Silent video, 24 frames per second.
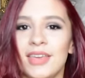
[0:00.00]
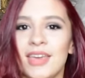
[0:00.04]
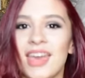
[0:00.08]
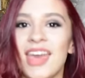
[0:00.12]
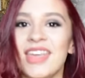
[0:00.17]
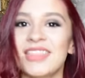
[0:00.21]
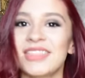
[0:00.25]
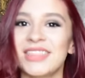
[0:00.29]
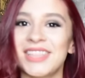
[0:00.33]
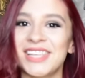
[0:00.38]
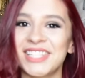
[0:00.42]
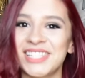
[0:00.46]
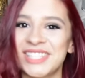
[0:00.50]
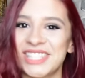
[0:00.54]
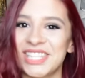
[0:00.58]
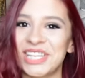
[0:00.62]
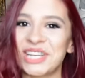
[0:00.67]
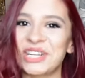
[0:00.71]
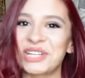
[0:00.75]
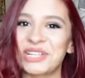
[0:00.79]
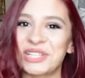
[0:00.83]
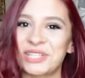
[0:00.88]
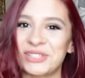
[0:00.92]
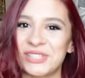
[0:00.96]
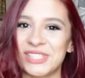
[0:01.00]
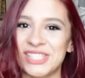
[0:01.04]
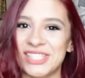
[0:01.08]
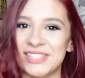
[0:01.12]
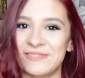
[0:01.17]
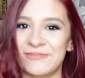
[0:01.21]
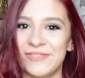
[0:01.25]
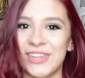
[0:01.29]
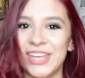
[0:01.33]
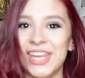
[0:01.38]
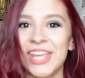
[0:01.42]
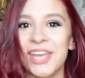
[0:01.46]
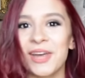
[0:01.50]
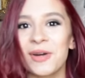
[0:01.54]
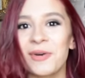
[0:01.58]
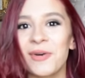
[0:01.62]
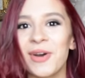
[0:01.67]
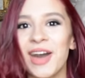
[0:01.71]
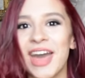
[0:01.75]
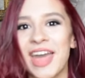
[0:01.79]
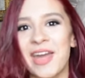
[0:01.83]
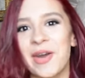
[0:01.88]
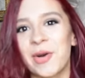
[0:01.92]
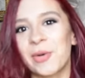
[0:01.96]
And this concludes the
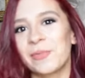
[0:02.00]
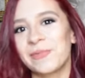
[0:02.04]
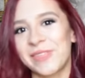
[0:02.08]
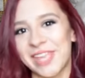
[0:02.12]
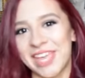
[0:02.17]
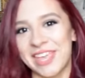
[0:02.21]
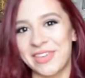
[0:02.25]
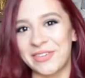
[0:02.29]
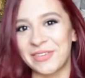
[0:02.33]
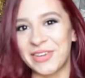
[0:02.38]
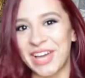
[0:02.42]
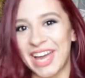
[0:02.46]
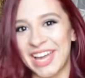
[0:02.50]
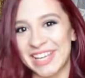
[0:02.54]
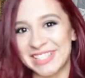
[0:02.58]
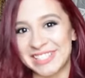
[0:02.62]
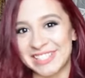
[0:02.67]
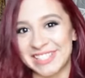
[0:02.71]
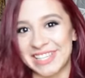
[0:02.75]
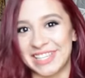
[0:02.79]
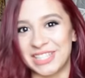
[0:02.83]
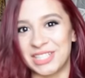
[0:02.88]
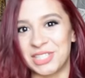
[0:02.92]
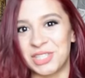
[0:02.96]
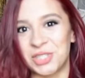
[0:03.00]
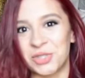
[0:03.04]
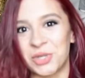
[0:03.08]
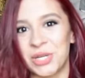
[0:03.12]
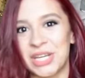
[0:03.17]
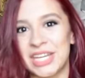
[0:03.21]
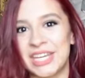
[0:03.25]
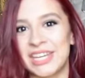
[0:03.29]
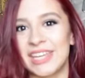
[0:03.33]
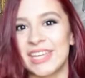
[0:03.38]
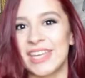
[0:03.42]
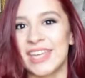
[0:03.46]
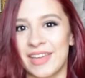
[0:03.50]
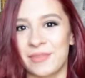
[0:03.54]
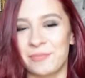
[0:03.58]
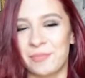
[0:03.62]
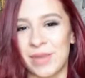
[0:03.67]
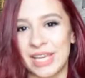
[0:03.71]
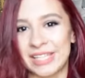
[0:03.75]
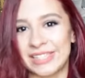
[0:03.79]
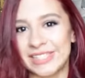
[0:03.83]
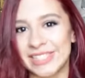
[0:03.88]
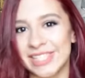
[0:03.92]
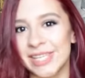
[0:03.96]
video. I hope that you guys enjoyed
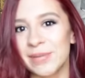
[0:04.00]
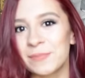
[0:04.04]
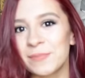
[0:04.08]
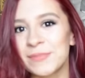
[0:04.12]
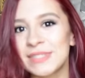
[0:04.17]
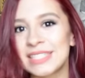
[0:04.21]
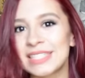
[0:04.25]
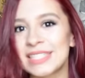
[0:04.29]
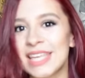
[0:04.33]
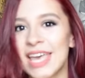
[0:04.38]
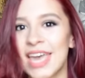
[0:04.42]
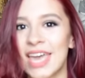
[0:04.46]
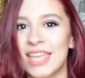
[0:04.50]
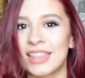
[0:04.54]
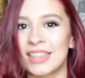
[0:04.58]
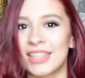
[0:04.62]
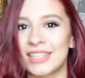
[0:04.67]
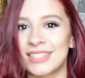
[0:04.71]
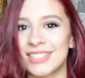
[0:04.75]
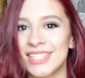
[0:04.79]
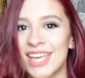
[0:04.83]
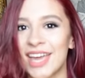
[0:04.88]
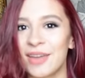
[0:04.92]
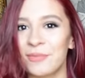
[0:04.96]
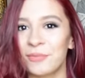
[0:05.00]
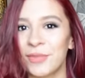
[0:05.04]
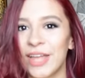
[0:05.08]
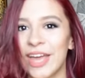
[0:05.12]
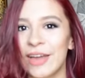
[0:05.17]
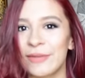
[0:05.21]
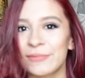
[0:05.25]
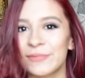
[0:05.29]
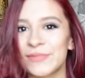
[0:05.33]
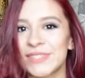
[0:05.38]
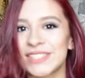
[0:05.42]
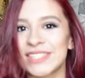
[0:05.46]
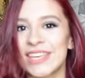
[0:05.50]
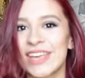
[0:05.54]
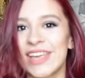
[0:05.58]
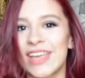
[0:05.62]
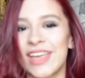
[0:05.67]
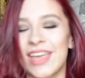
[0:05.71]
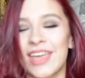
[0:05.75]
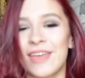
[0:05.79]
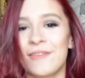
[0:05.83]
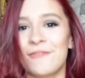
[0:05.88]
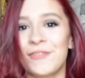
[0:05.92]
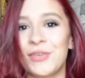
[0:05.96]
my tips and the time lapse.
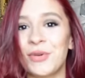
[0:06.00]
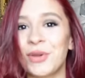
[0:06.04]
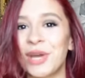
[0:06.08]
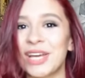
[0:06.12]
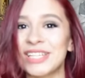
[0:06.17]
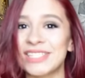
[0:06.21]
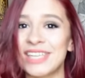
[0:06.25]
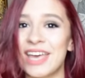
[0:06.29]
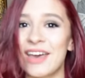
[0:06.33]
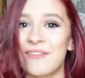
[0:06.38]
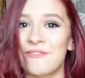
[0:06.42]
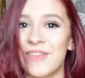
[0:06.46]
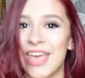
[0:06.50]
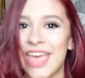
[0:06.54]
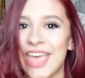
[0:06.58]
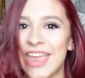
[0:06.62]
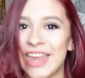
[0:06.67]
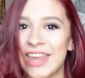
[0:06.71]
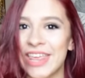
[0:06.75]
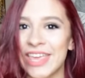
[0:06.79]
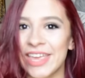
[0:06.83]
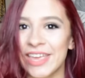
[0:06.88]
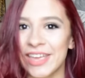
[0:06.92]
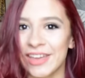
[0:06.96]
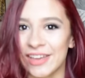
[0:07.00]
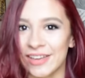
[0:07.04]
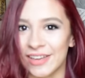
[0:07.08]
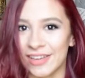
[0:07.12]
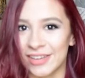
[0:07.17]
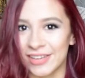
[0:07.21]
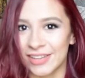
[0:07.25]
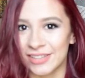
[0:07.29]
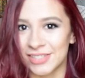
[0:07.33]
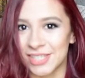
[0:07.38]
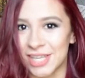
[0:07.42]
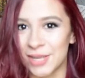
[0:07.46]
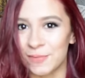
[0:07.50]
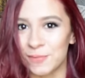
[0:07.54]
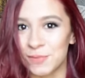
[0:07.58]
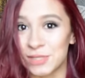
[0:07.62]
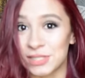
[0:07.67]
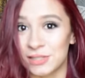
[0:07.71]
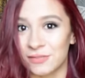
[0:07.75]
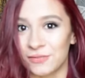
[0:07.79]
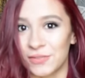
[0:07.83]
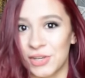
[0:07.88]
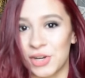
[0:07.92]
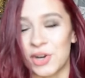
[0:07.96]
If you guys have any
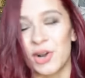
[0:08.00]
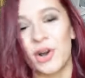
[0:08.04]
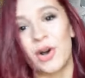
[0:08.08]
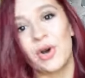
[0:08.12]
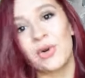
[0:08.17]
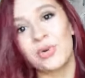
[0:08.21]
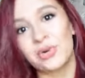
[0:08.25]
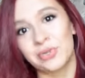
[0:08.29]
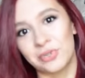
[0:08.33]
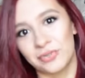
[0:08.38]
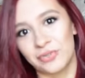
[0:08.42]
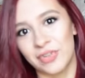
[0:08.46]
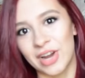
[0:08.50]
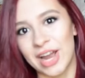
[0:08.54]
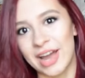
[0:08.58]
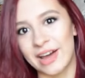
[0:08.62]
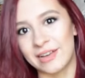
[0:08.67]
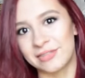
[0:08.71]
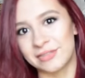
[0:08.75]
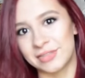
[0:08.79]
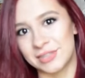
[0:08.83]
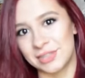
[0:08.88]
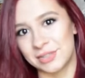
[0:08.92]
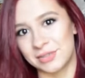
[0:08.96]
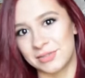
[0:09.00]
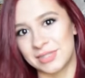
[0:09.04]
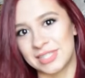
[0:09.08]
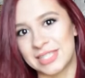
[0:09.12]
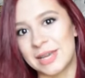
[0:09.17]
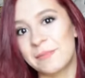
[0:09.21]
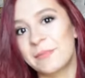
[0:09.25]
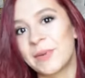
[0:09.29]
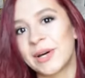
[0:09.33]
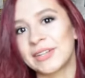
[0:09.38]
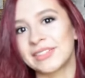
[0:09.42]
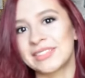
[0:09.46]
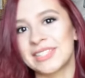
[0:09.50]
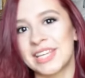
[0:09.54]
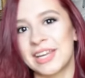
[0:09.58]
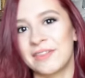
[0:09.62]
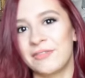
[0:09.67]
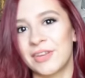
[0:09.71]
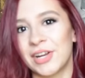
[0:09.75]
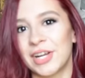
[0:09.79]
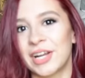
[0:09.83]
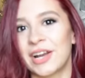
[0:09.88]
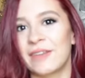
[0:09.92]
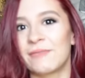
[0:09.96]
tips of your own for how to step outside
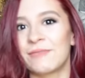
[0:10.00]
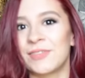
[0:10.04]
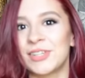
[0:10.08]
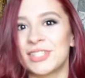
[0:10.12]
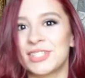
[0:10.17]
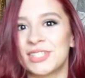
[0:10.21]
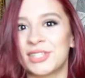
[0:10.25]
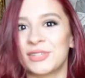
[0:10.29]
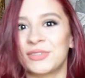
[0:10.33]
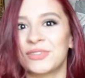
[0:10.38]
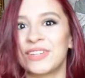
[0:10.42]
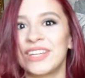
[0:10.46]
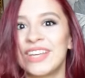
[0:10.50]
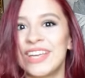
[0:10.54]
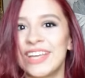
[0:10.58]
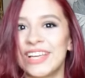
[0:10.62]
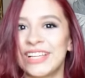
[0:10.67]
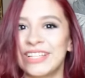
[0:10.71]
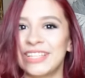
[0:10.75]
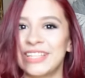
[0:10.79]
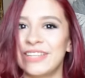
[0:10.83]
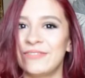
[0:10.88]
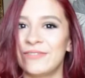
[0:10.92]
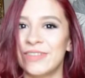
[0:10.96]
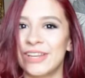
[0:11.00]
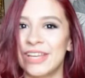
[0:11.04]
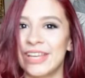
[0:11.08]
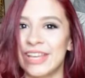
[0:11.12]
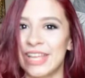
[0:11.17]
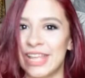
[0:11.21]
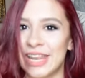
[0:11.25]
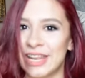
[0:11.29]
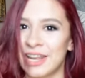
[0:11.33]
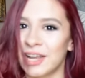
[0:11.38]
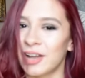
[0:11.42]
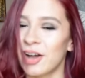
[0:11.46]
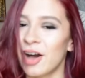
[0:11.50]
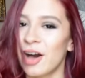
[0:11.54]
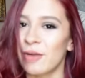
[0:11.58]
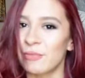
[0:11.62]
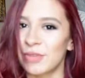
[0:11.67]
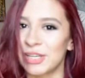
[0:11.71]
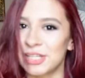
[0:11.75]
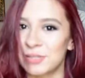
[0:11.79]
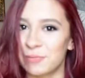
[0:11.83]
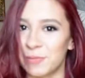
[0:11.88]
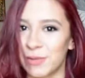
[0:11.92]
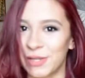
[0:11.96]
of your comfort zone, leave it in a
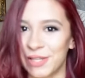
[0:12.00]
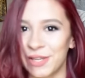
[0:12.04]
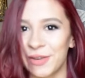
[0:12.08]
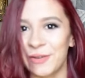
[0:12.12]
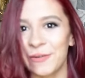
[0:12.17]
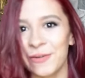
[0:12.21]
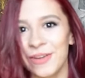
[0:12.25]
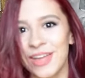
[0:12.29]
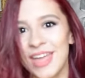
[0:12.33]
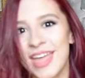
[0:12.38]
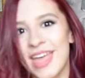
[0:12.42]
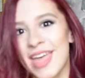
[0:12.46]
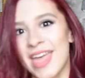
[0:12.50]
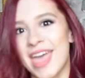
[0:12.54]
comment below.